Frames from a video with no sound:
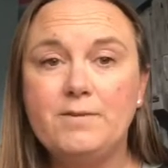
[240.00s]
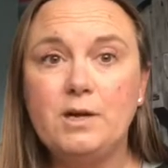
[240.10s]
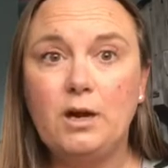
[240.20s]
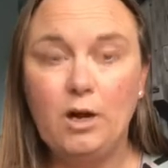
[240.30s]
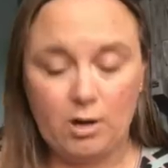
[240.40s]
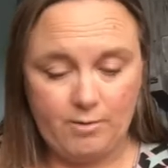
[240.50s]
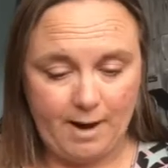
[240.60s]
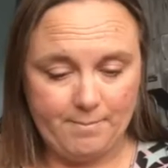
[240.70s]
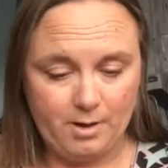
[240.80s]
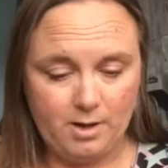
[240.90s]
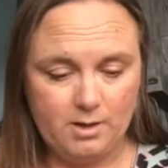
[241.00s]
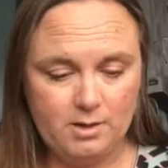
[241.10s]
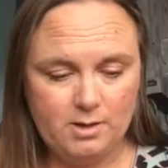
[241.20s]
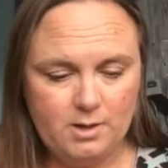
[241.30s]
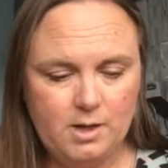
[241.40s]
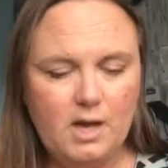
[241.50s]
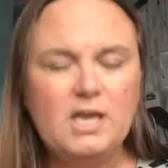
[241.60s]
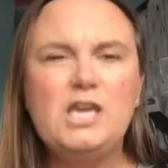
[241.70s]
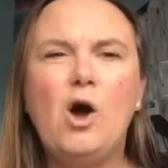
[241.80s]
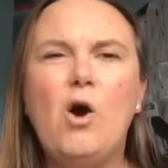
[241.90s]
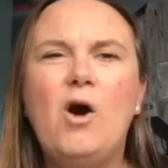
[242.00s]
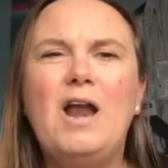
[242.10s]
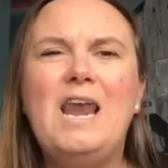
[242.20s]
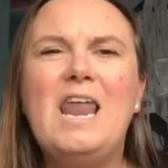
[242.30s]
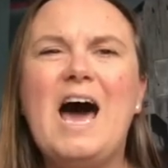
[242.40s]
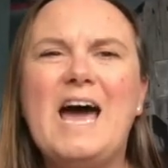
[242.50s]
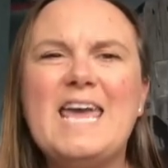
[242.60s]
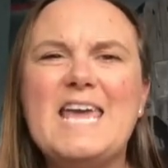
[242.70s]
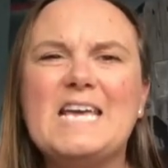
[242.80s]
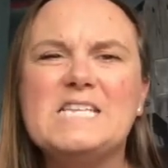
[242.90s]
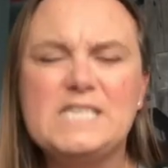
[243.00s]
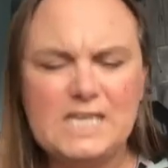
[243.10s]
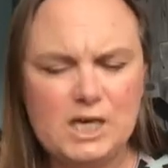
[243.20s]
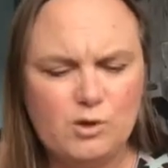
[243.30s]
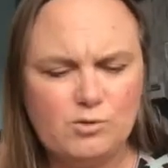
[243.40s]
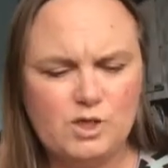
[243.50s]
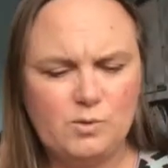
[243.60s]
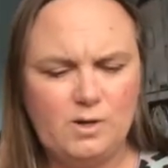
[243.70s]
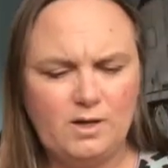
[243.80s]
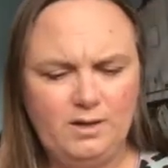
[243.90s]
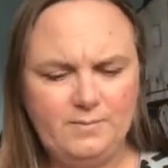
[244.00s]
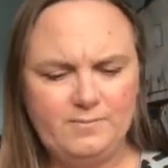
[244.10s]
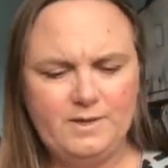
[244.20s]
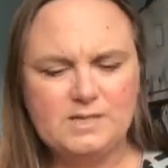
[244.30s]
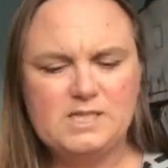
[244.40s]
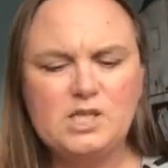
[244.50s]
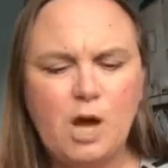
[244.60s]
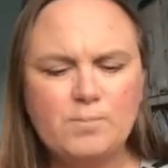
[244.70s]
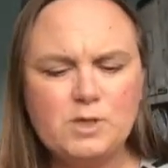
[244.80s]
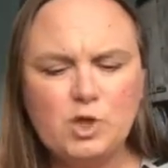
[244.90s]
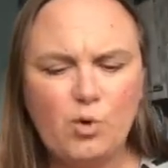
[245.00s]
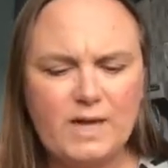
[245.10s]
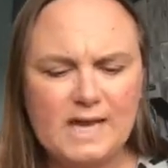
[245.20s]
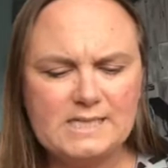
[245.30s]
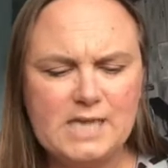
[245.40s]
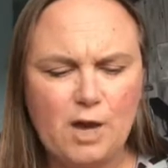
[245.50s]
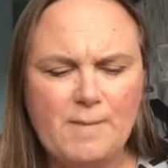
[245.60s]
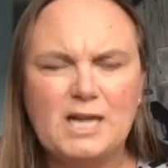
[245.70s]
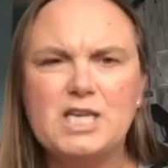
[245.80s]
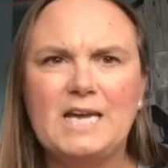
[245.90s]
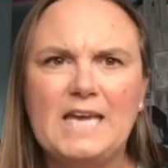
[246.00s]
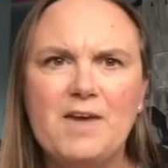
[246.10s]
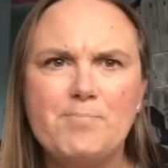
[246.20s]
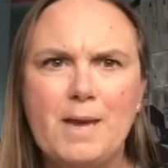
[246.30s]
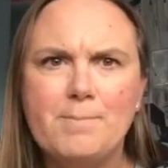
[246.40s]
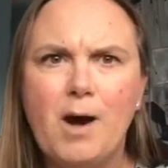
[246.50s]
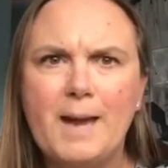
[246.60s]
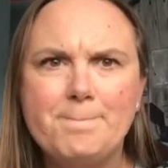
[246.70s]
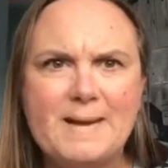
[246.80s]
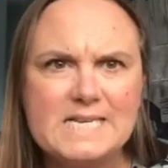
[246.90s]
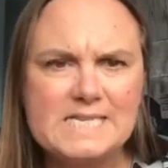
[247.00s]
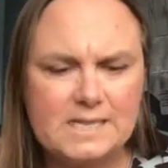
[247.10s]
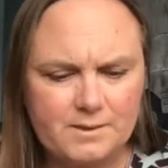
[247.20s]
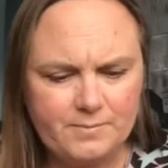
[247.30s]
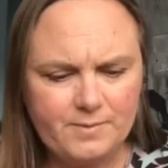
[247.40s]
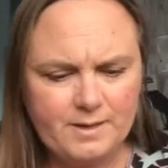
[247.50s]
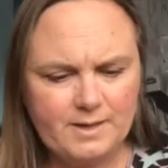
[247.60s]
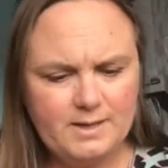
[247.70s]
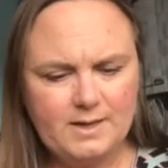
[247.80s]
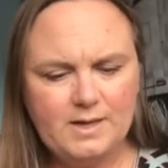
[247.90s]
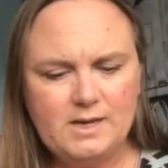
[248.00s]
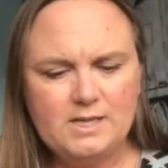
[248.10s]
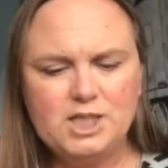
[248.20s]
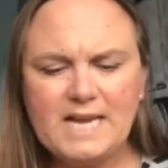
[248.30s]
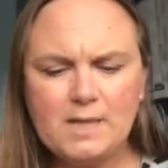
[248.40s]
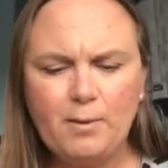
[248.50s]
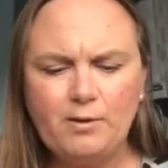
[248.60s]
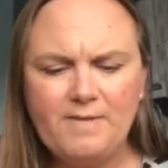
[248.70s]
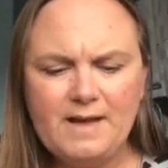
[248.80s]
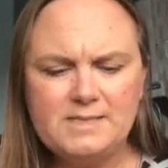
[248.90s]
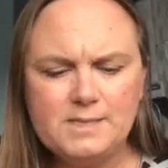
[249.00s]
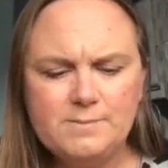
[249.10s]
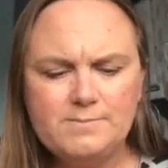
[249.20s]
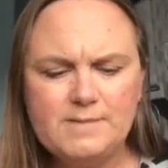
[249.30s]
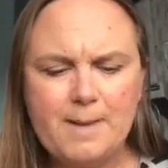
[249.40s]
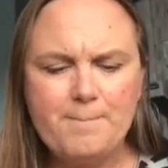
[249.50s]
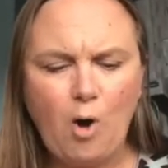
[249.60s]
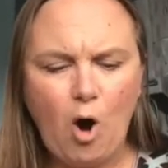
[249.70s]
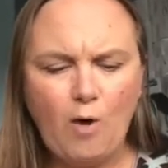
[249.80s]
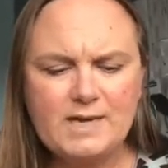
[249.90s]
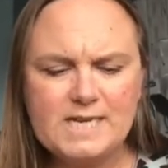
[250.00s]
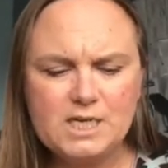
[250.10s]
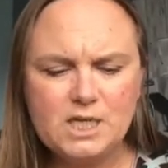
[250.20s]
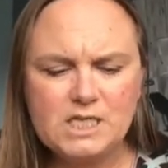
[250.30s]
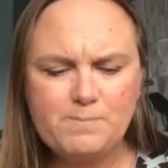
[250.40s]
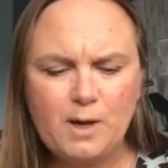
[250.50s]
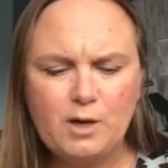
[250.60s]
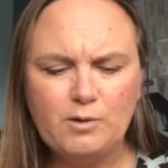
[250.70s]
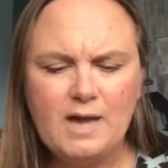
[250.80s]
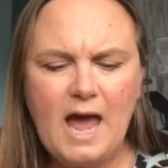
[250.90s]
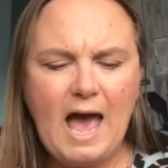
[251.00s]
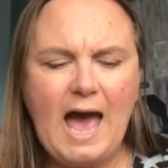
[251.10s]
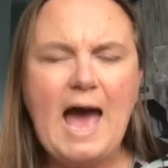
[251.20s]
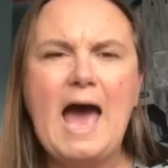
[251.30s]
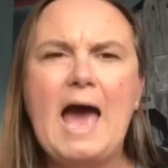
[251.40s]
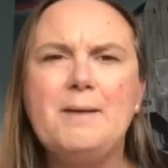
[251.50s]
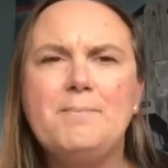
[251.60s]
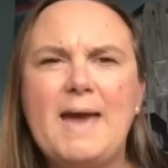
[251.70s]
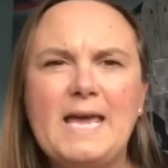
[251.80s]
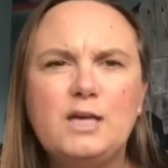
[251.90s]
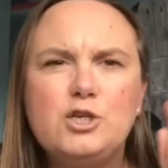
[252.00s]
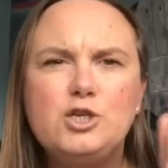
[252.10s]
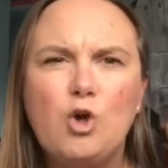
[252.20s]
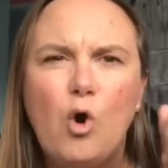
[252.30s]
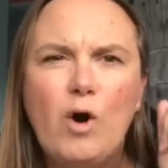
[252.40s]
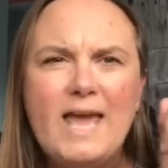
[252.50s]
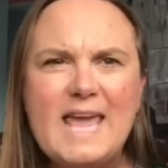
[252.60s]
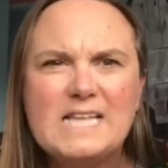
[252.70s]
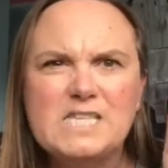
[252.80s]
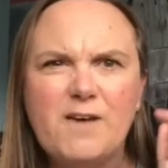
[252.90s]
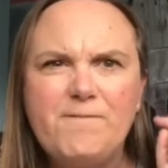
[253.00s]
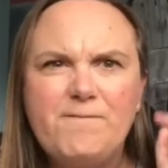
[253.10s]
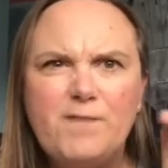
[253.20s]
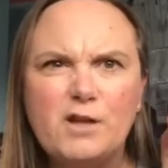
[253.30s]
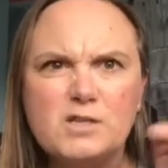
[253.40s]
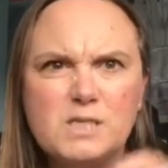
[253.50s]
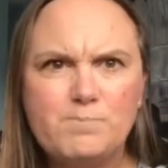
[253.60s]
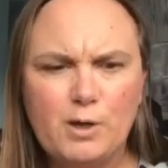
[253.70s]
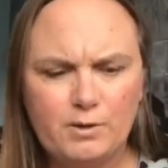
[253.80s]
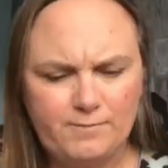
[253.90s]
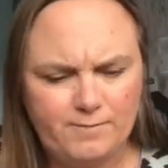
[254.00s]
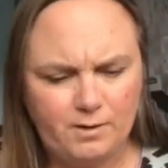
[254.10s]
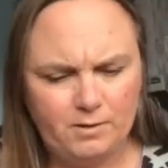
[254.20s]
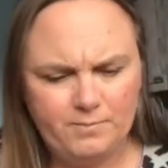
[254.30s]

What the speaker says: o'clock, Grandma." "You're lying as usual. Stop talking so much and give me my medicine. Shake the bottle first, then pour it into the spoon and make sure it's a full spoonful."